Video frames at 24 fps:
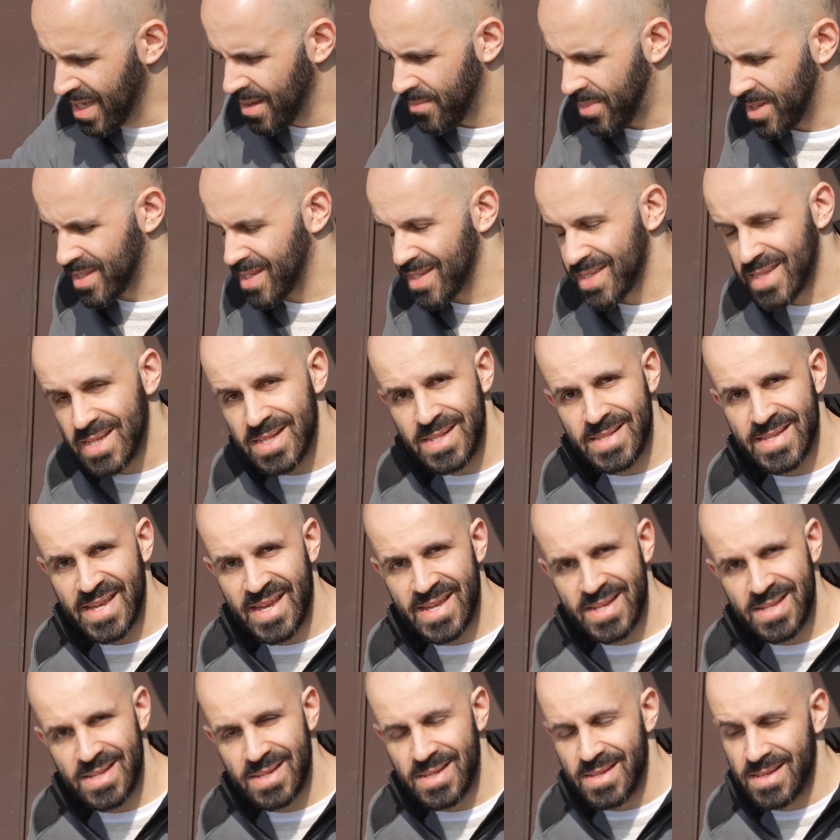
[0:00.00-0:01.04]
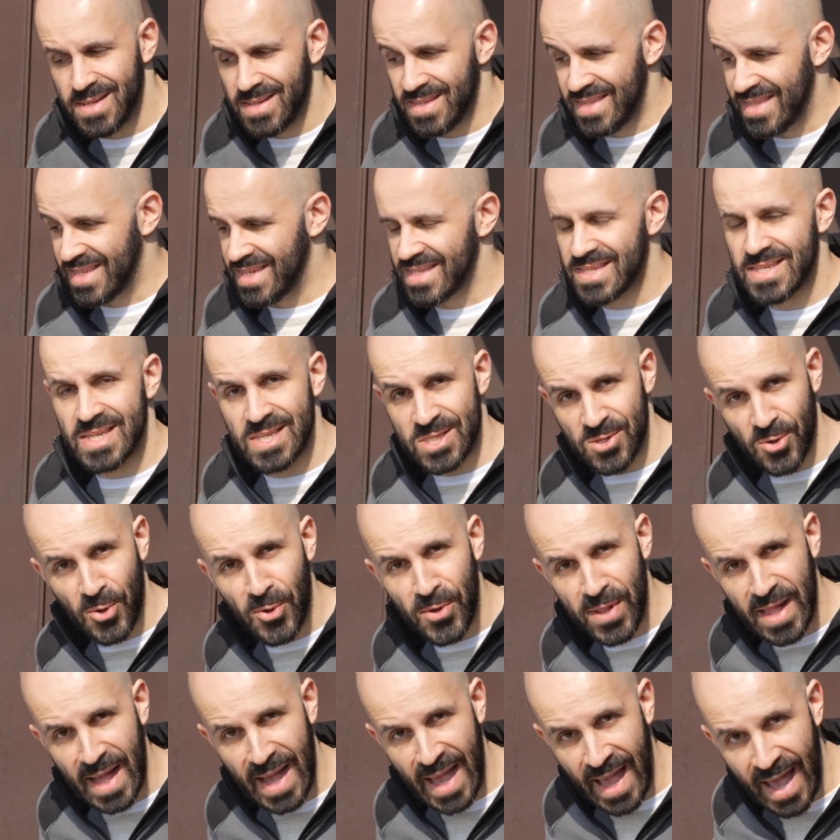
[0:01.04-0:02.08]
But until then, this is
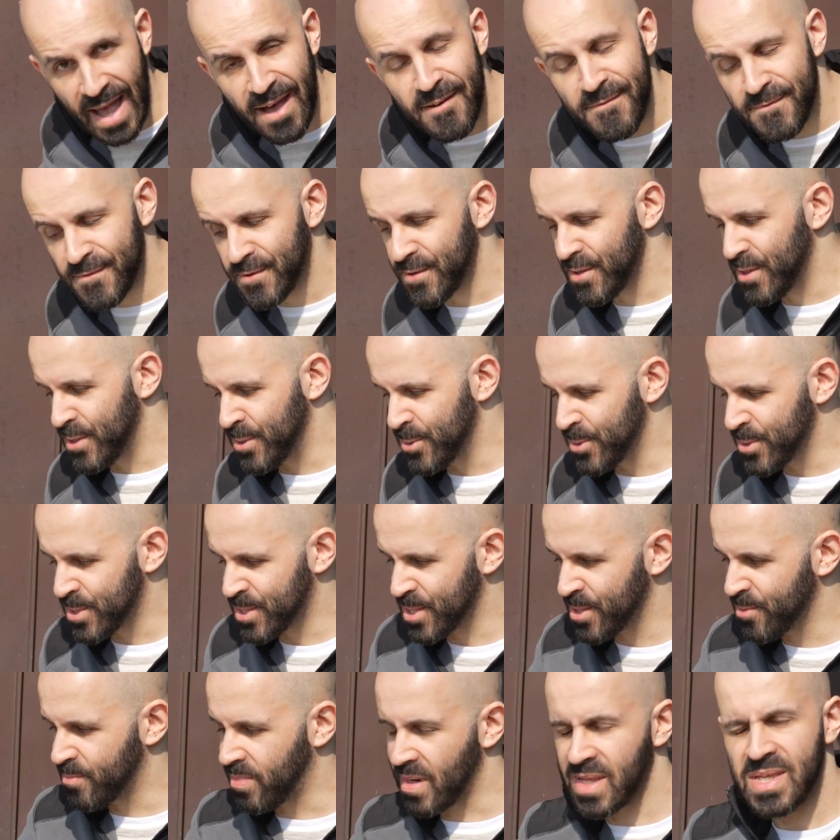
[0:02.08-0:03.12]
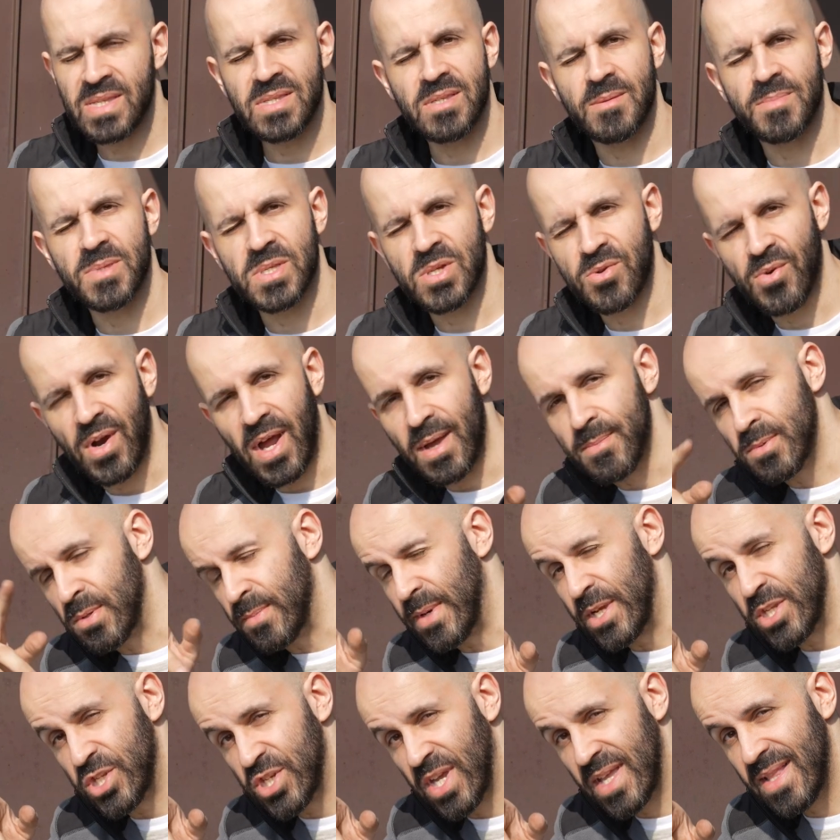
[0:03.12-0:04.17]
all I have for you, so please subscribe to
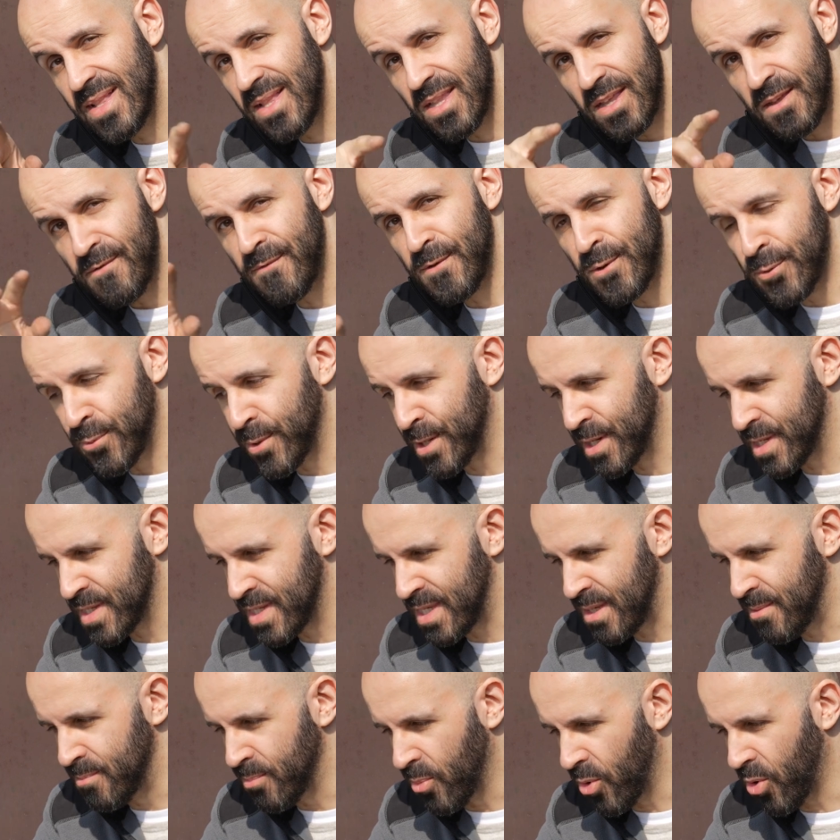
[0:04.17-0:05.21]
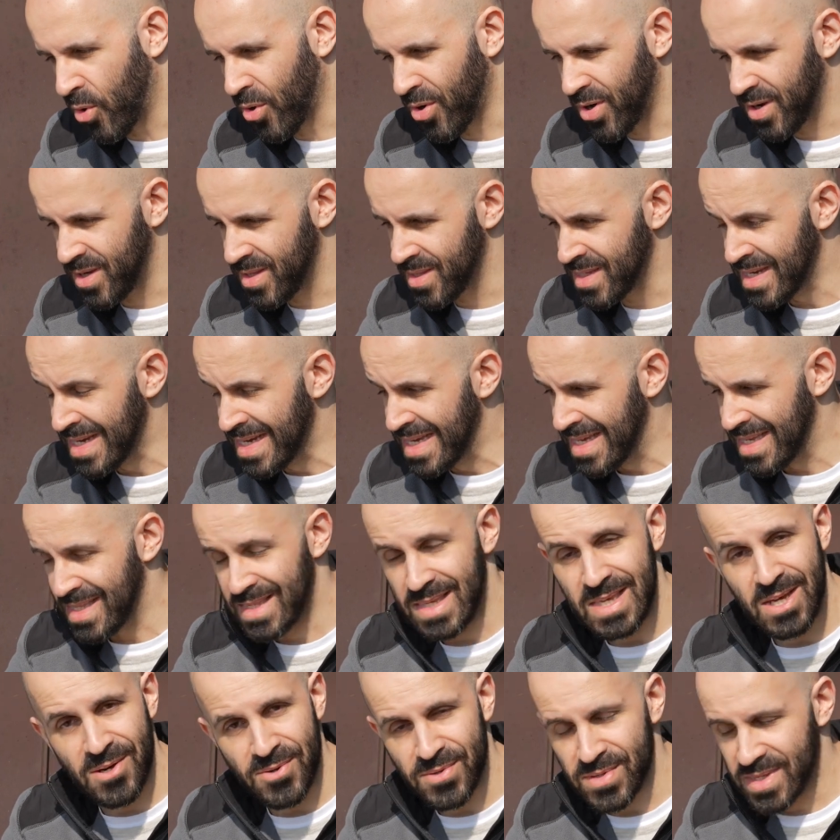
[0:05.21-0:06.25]
my channel if you want to see more on
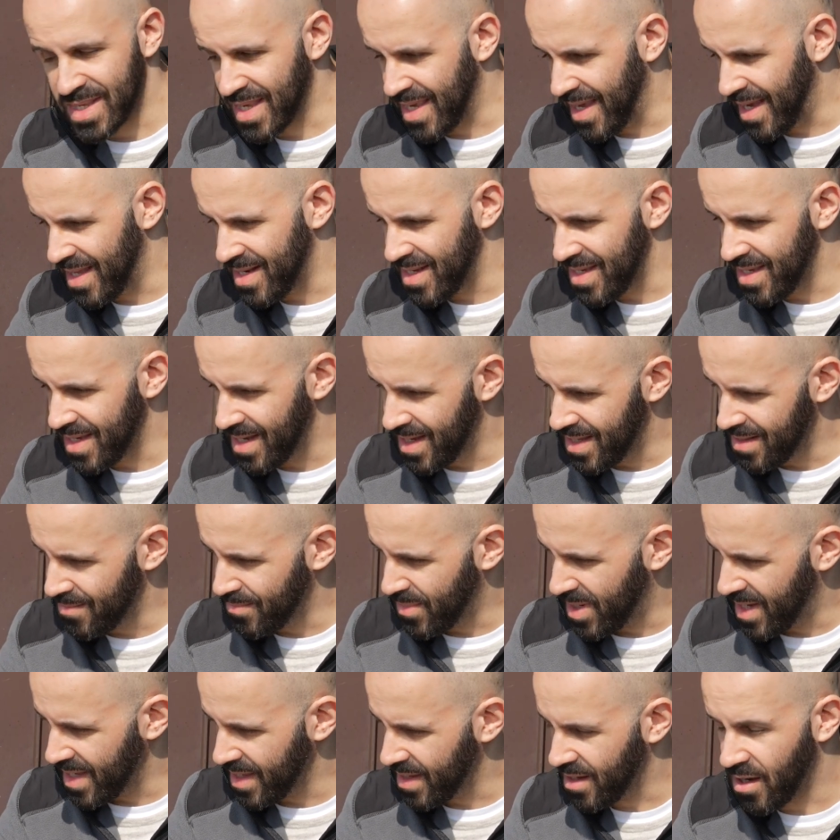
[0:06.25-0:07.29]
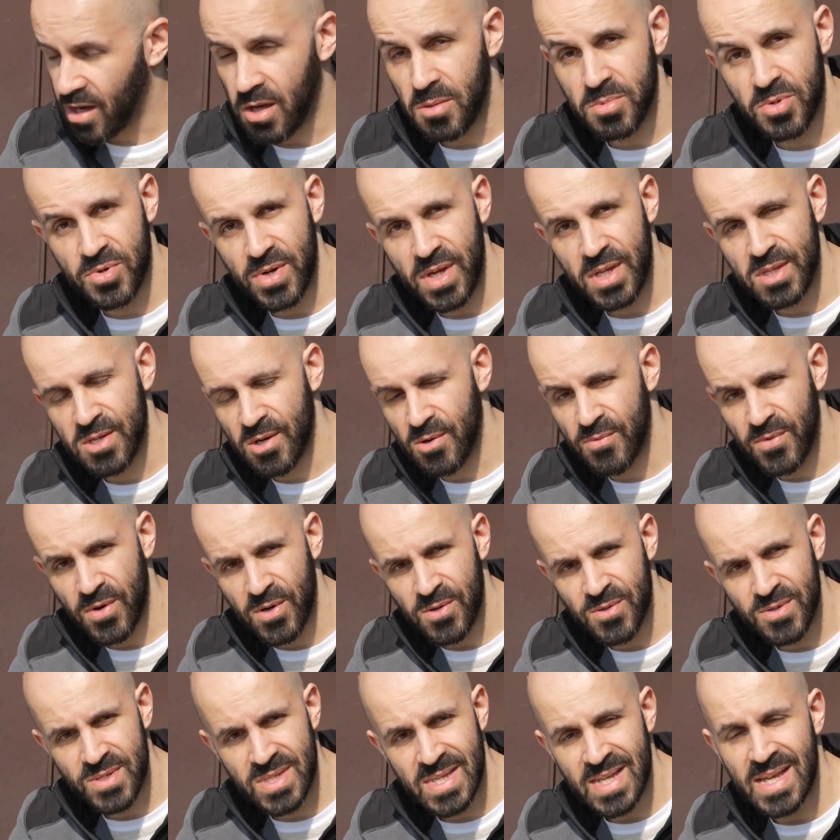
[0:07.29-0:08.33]
the old Caddy and my carburetor
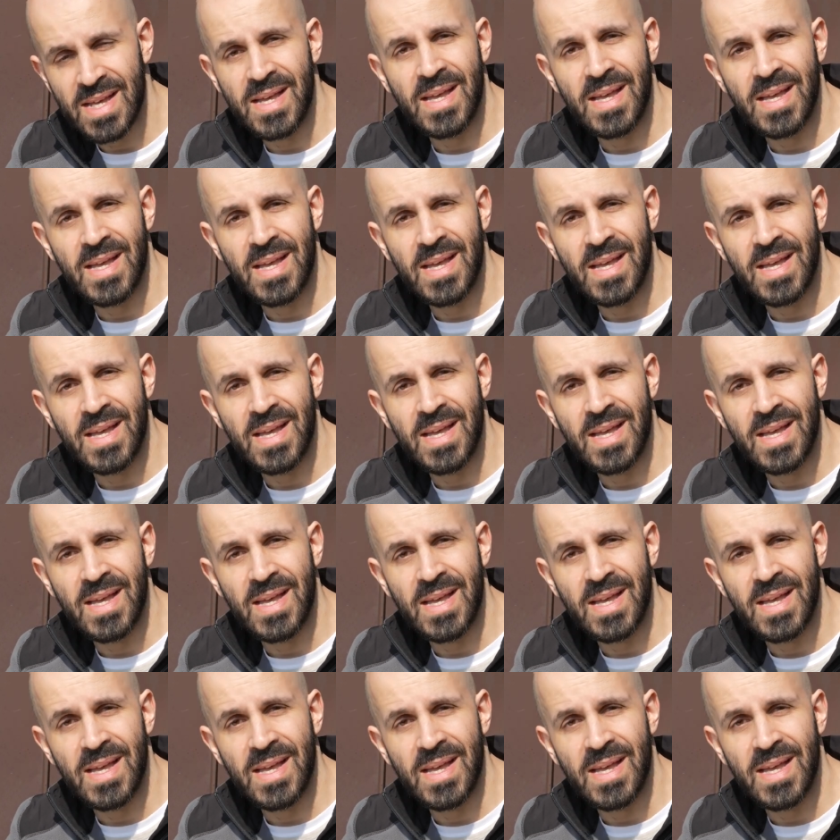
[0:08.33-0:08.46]
woes,